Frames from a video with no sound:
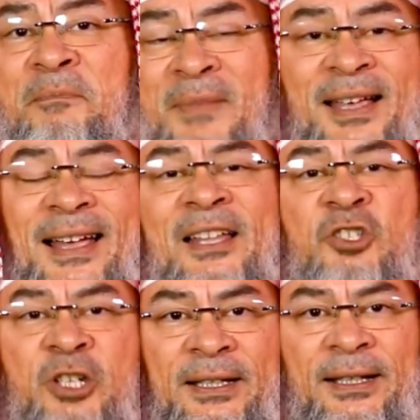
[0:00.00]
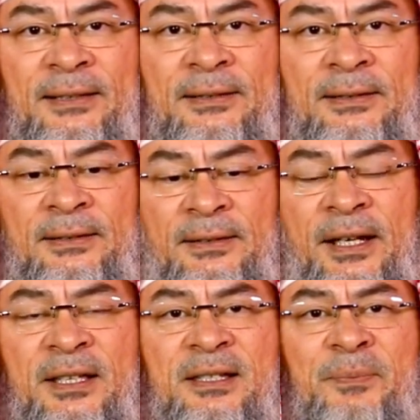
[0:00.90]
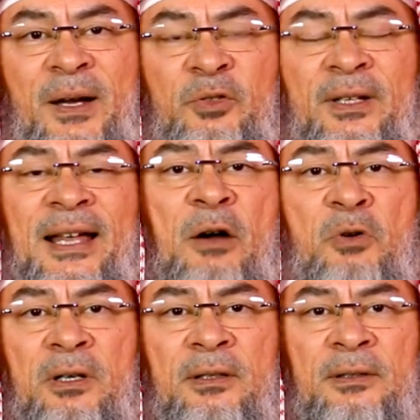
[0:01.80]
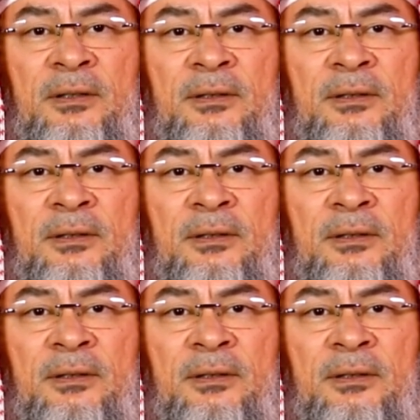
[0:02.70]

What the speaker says: Mecca and Jeddah, it's about an hour